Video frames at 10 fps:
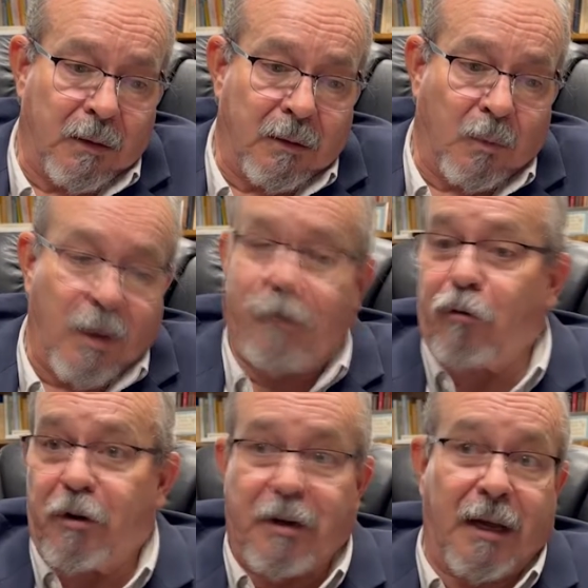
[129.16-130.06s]
Well,
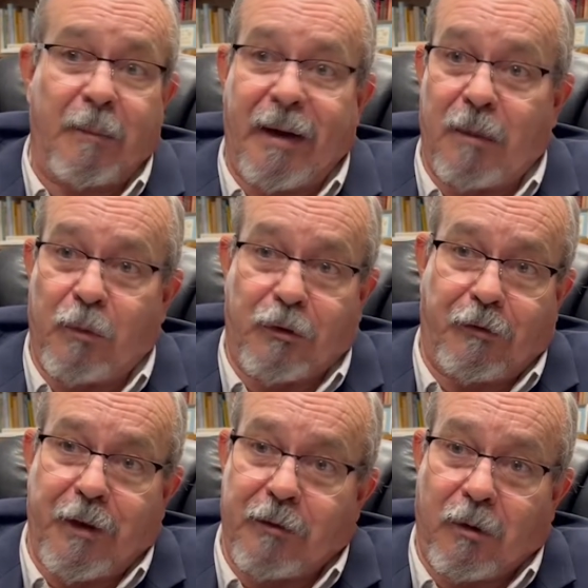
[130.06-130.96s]
for a time, Adam was a
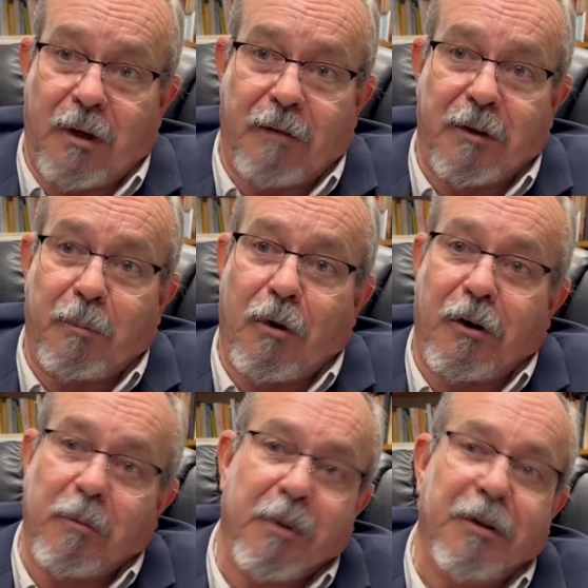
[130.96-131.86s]
faithful covenant
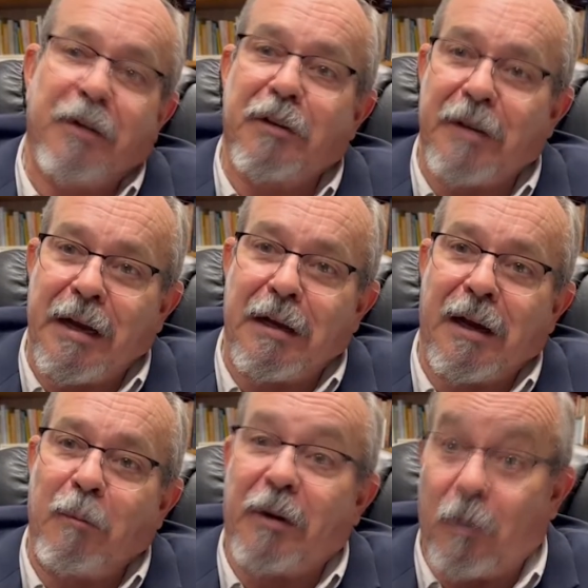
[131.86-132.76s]
partner, but then the day
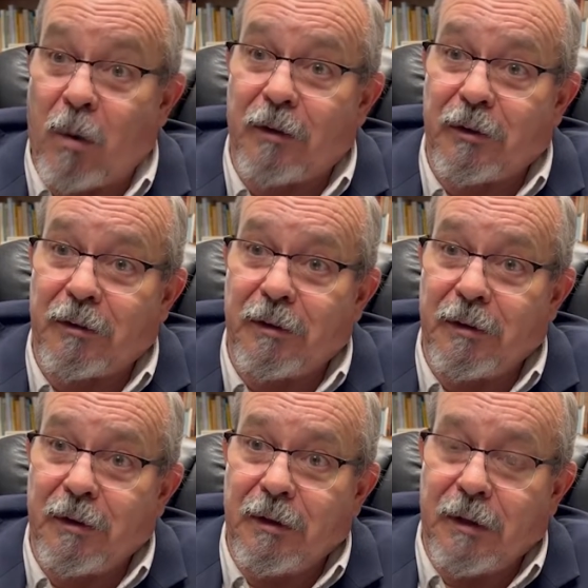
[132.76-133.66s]
came when he wasn't.
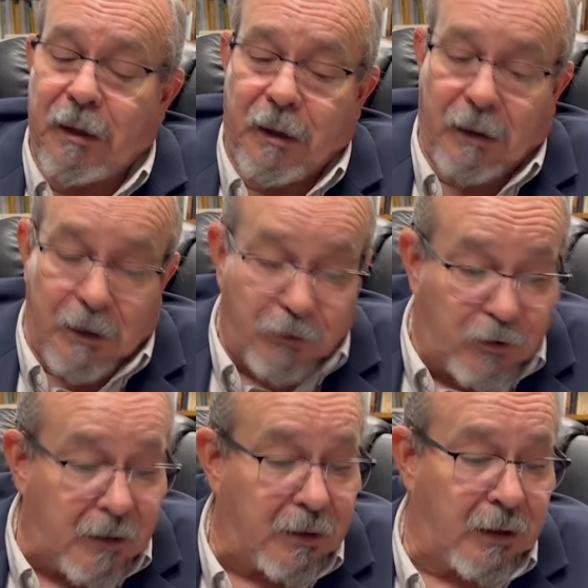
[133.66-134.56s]
He
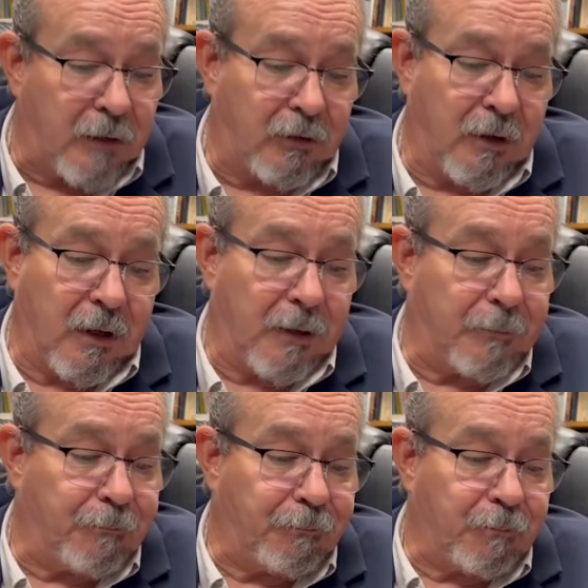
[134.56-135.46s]
sinned against God.
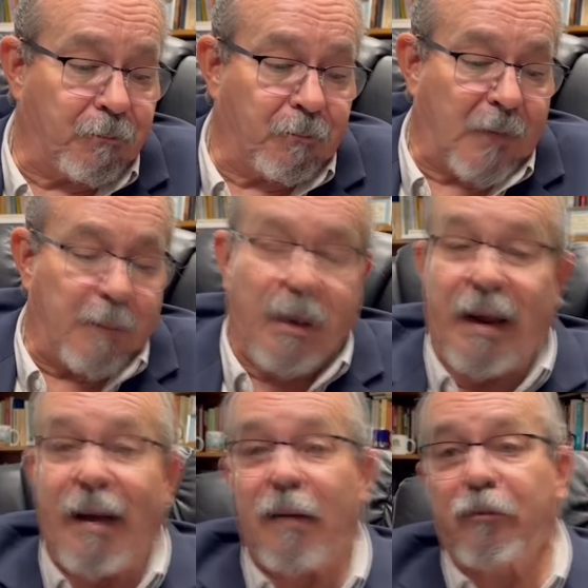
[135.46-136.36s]
And by
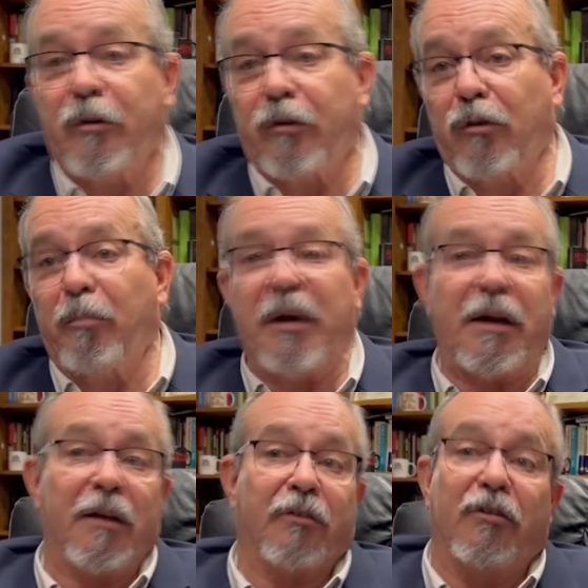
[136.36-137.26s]
Adam's
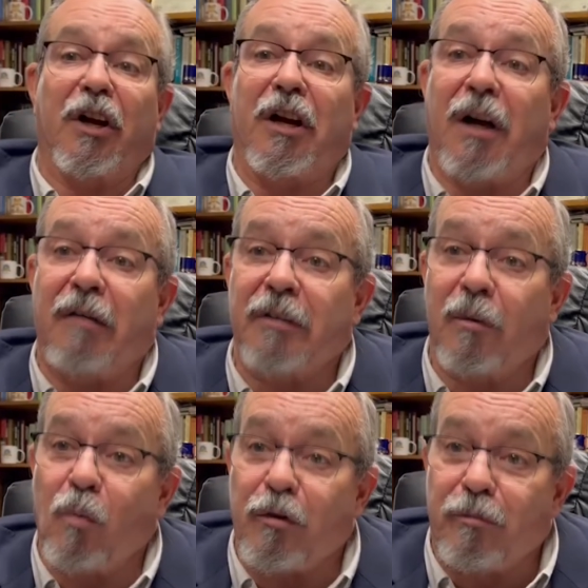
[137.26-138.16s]
disobedience, the
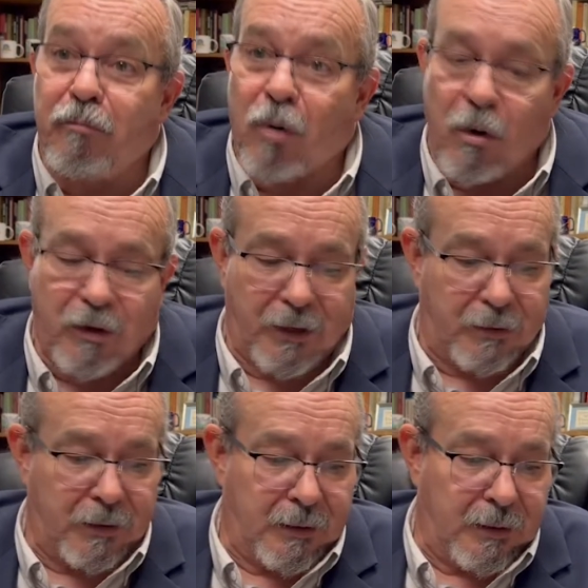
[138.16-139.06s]
covenant was broken.
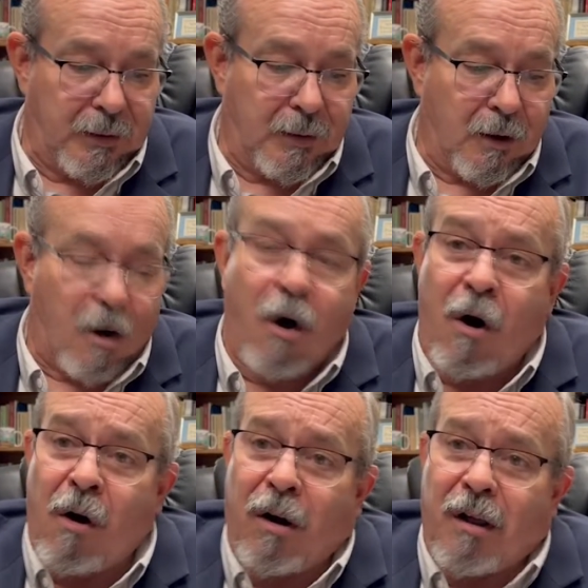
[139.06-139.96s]

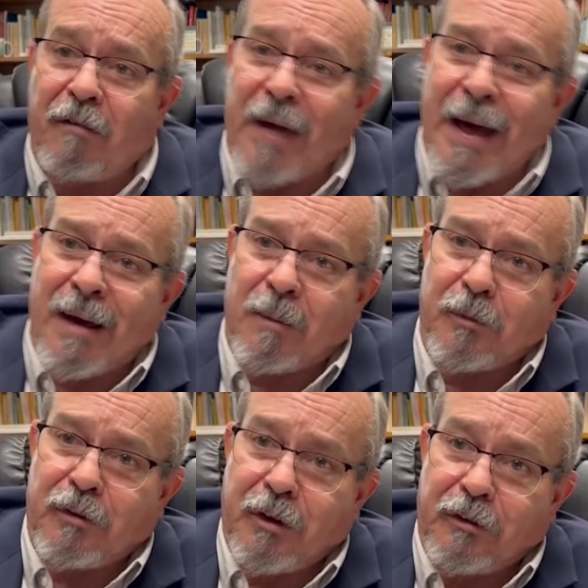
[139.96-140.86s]
All of
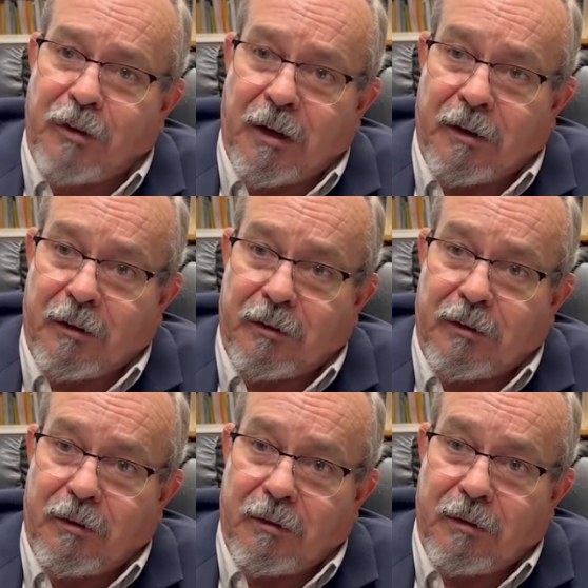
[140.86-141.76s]
Adam's
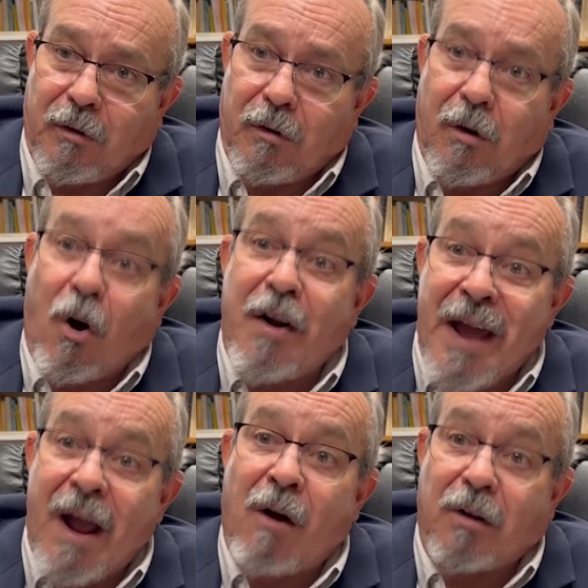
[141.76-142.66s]
descendants are
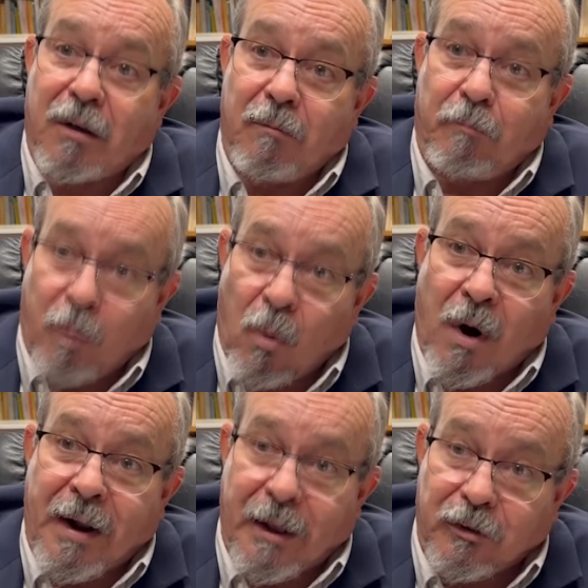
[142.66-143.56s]
now
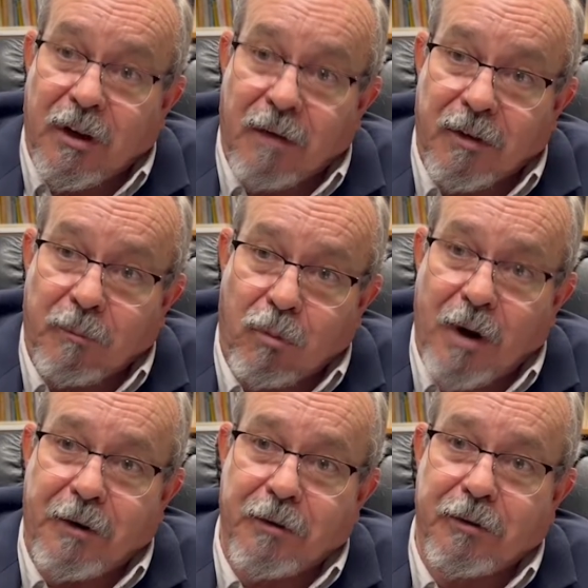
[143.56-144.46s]
born as covenant
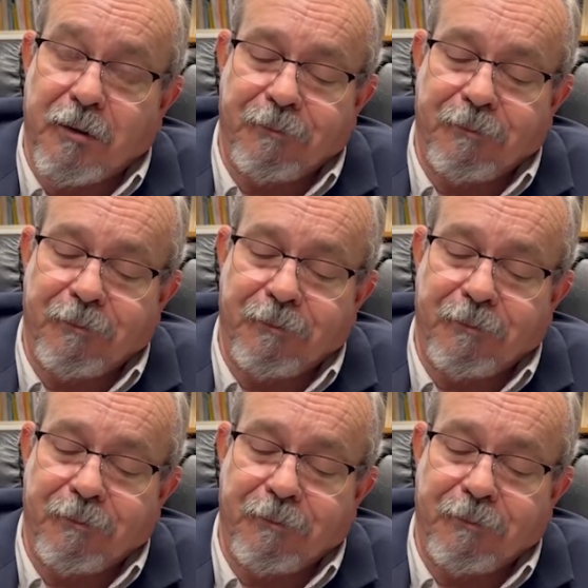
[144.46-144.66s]
breakers.